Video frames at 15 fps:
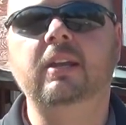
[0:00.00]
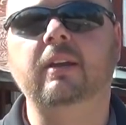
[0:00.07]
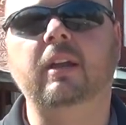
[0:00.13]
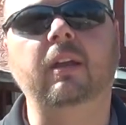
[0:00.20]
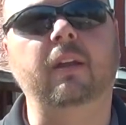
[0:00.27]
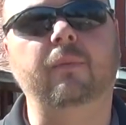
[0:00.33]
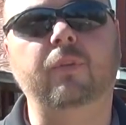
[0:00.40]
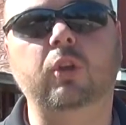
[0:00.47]

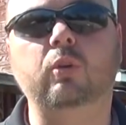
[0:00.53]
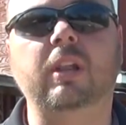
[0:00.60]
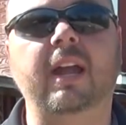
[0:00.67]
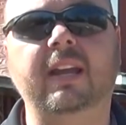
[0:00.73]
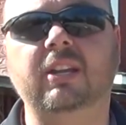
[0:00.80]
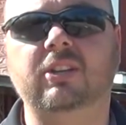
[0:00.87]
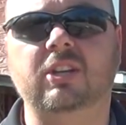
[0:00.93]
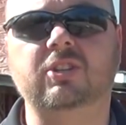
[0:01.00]
If you'd
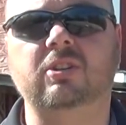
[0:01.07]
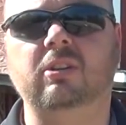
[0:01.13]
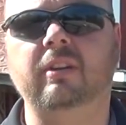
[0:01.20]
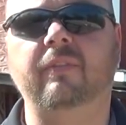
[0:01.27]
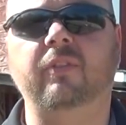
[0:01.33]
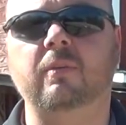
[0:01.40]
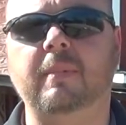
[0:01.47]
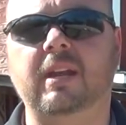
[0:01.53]
like additional
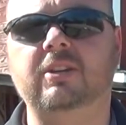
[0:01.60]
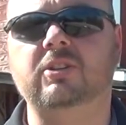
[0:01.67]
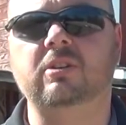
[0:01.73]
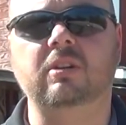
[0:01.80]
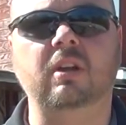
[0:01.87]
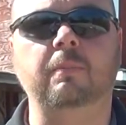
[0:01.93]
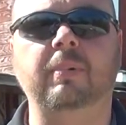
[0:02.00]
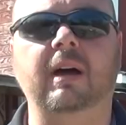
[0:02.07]

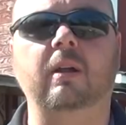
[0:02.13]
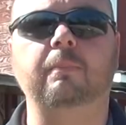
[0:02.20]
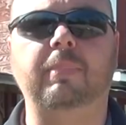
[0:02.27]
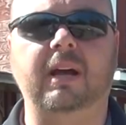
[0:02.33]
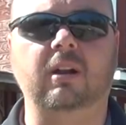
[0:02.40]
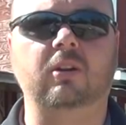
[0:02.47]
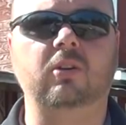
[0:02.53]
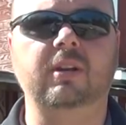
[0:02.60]
information about
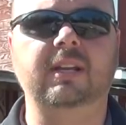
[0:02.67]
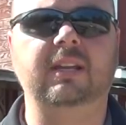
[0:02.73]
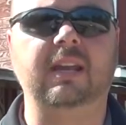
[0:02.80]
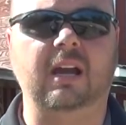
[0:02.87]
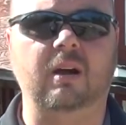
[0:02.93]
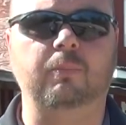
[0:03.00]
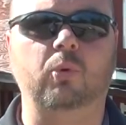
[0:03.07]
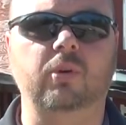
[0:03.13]
Powder Creek
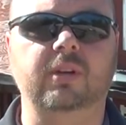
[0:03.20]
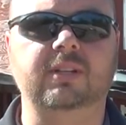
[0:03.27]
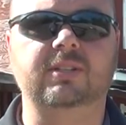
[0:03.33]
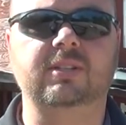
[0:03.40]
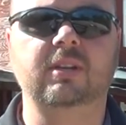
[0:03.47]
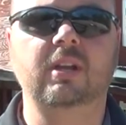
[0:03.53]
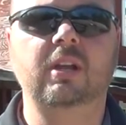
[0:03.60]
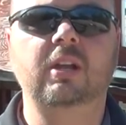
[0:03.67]

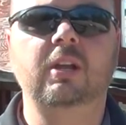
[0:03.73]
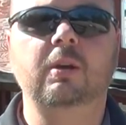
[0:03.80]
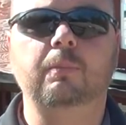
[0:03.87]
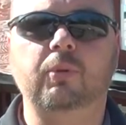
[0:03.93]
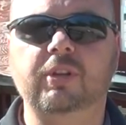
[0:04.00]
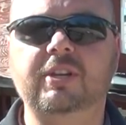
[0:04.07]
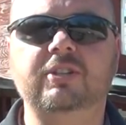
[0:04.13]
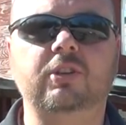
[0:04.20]
Cowboys,
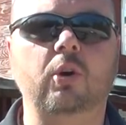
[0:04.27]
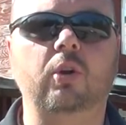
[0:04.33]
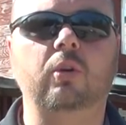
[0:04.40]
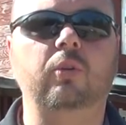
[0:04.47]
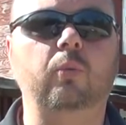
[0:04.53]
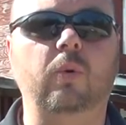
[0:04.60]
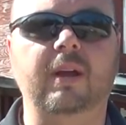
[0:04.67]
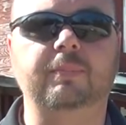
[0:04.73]
please go to
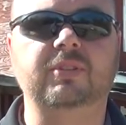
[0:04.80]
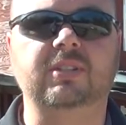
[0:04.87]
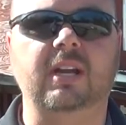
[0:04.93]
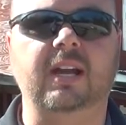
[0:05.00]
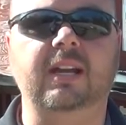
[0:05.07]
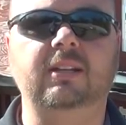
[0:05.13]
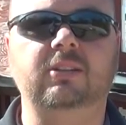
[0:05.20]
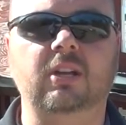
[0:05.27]
the
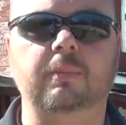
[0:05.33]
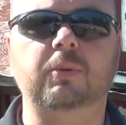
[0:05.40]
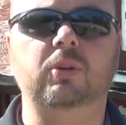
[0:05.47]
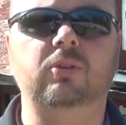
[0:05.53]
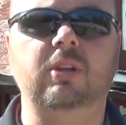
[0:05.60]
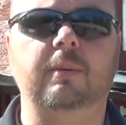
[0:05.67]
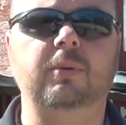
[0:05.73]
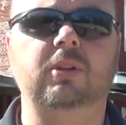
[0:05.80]
website
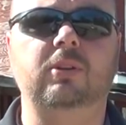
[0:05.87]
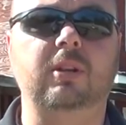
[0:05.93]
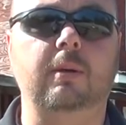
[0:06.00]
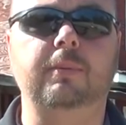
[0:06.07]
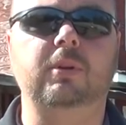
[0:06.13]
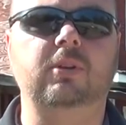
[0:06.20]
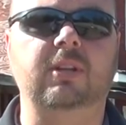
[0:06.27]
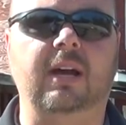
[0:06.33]

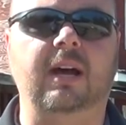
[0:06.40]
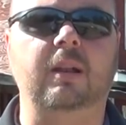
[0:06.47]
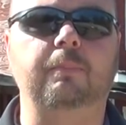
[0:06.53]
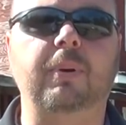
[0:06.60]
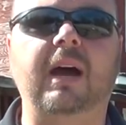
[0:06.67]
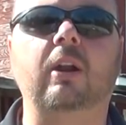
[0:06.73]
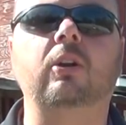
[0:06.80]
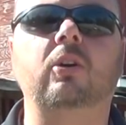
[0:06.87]

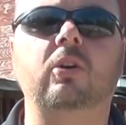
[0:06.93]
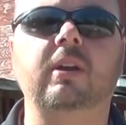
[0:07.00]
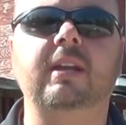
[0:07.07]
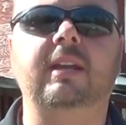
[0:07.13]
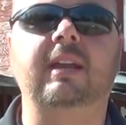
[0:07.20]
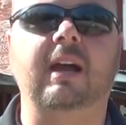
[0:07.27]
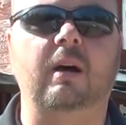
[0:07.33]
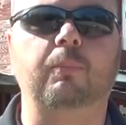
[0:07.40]

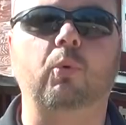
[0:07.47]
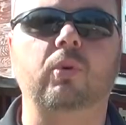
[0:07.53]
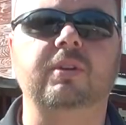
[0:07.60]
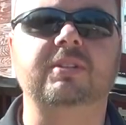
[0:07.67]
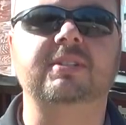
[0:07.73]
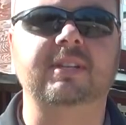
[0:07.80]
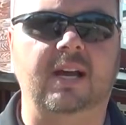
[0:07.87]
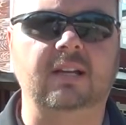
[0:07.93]

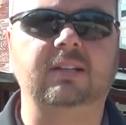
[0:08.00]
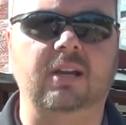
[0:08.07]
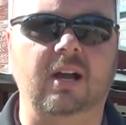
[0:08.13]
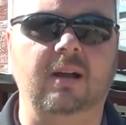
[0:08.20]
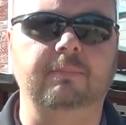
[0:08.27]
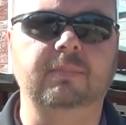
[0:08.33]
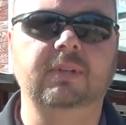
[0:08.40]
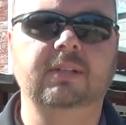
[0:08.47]

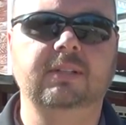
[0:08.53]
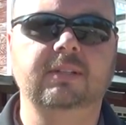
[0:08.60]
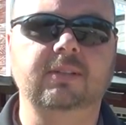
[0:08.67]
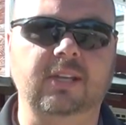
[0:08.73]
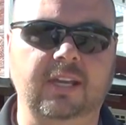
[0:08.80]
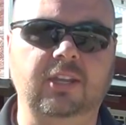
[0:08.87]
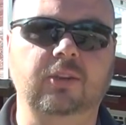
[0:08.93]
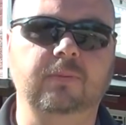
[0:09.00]
www.powdercreekcowboys.com.
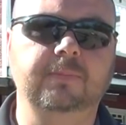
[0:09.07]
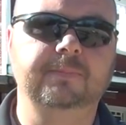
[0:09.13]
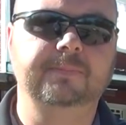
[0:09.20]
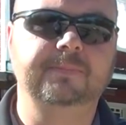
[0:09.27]
Thank you.